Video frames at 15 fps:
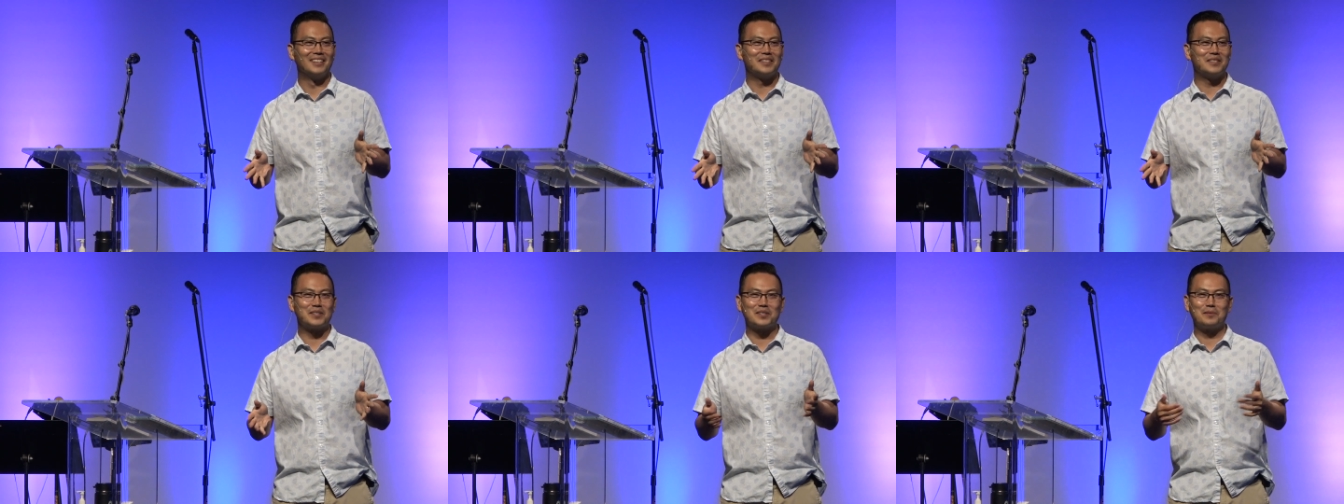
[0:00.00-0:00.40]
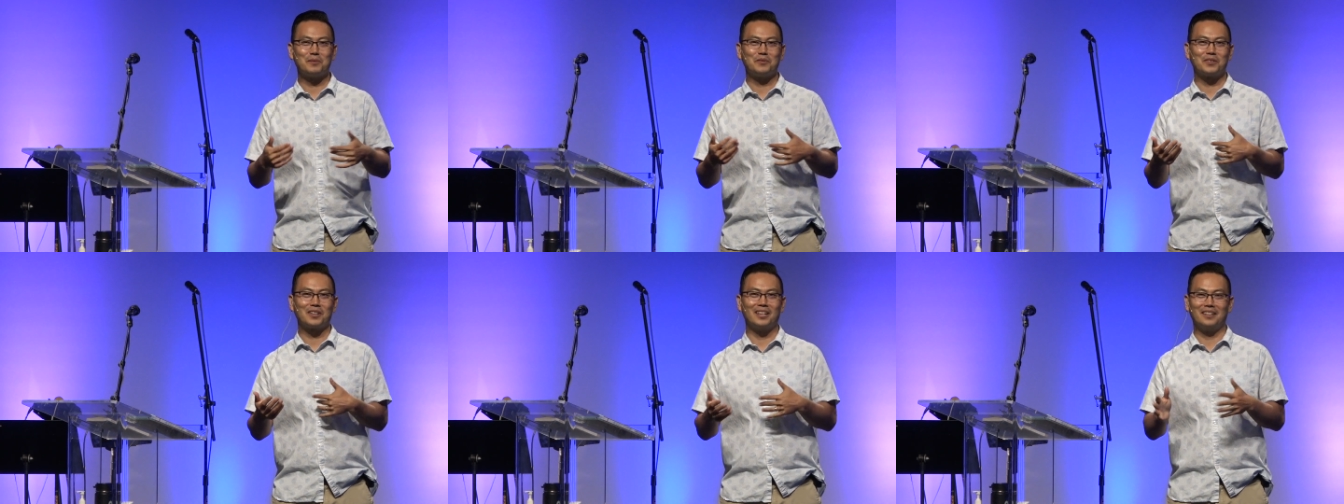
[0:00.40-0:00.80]
Did someone
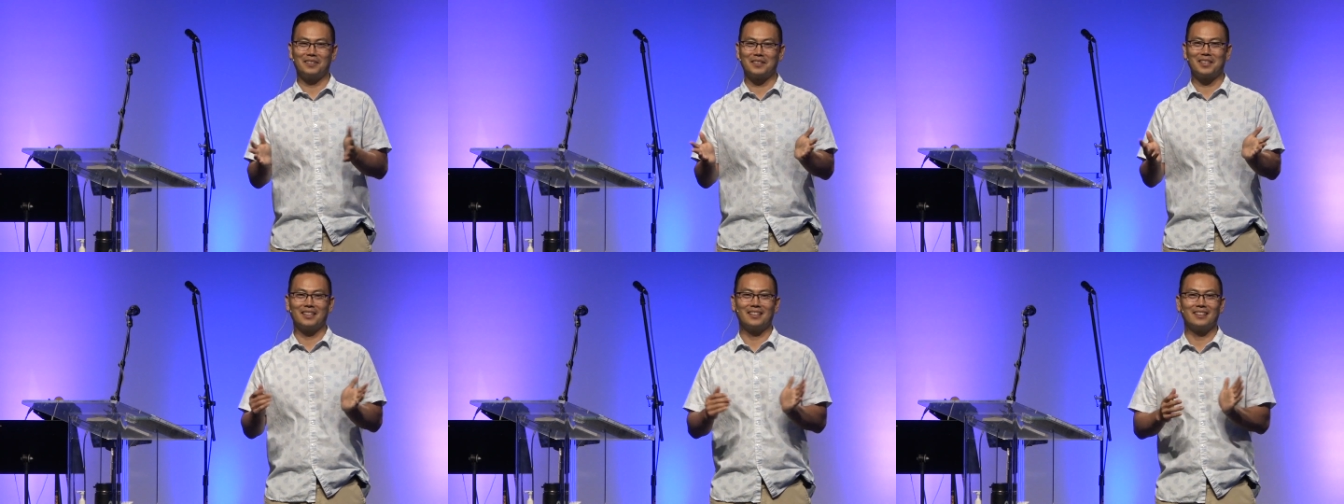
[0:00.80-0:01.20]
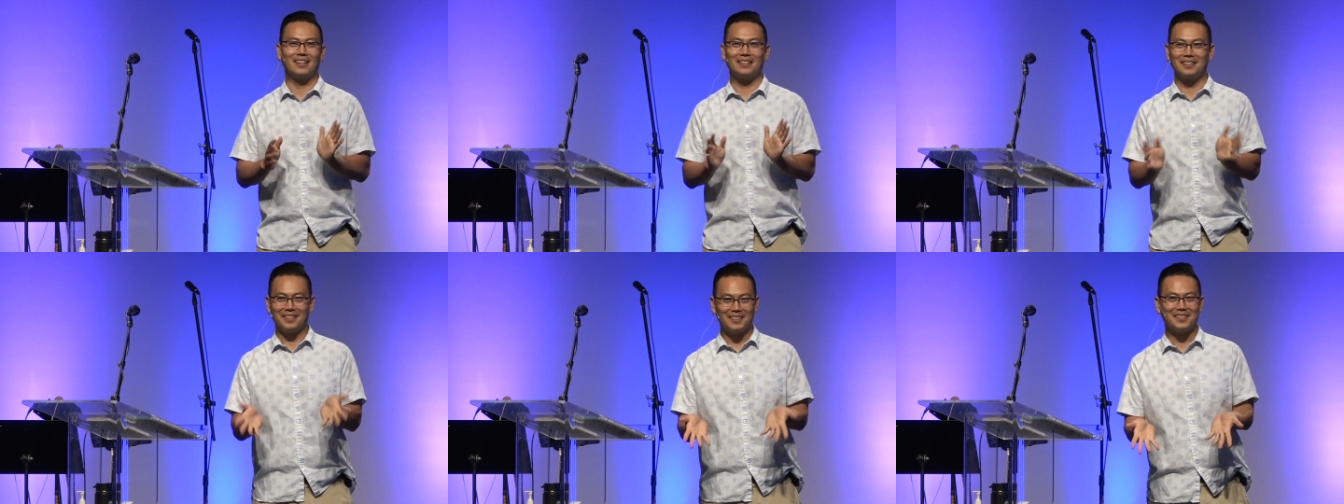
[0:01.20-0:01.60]
for, oh, okay, I,
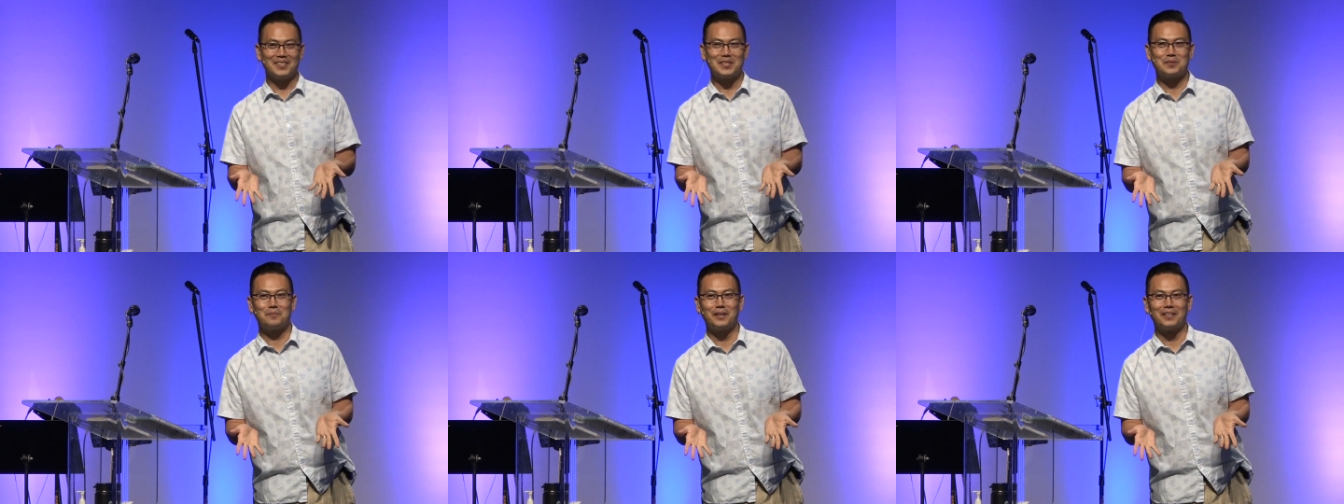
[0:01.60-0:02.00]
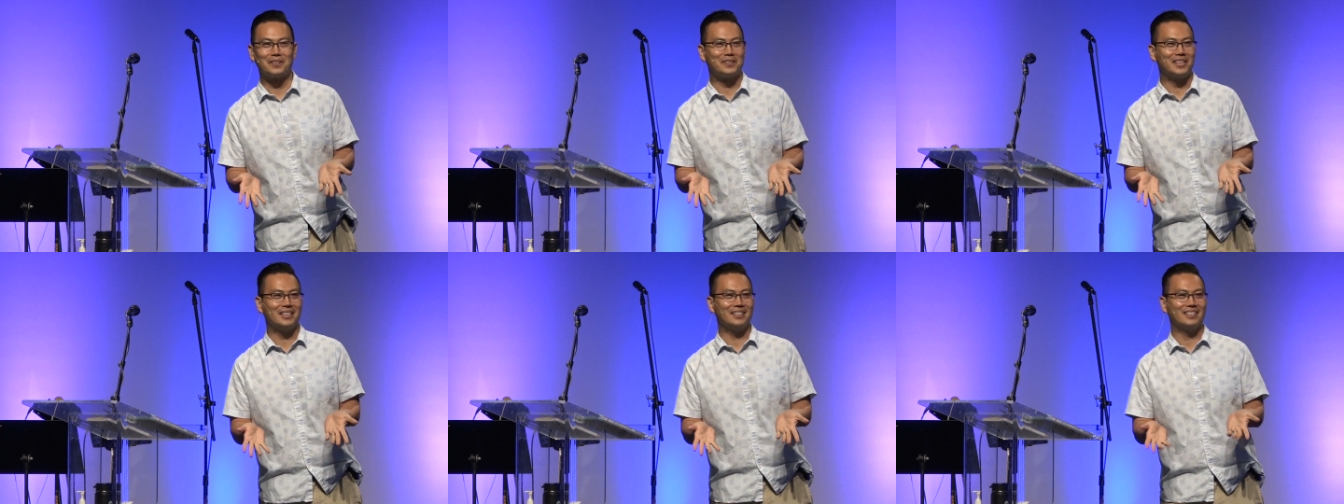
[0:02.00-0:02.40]
I think this is better,
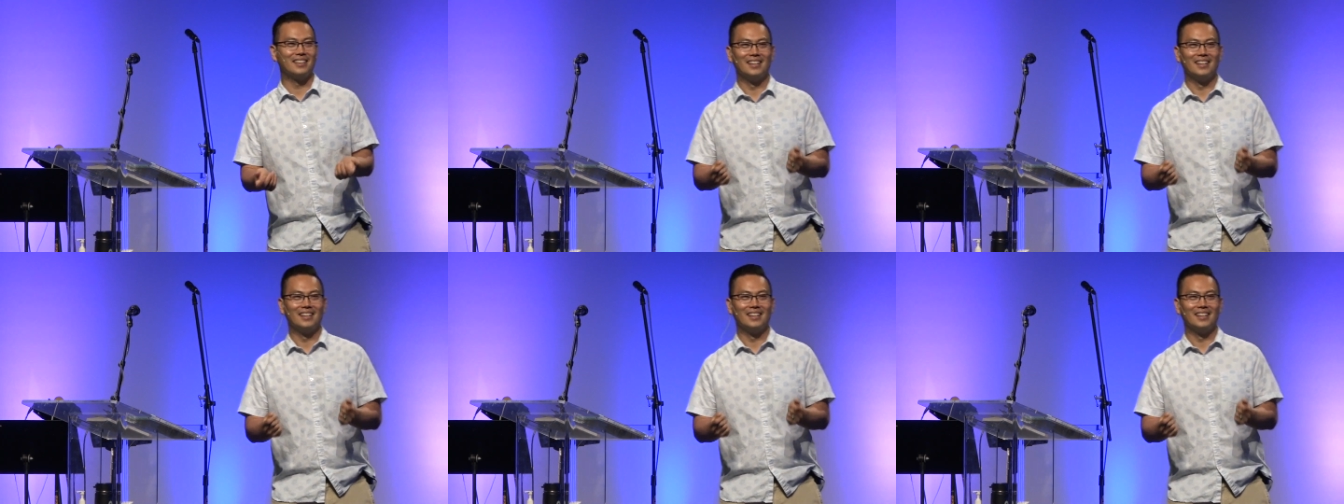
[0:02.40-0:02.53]
right?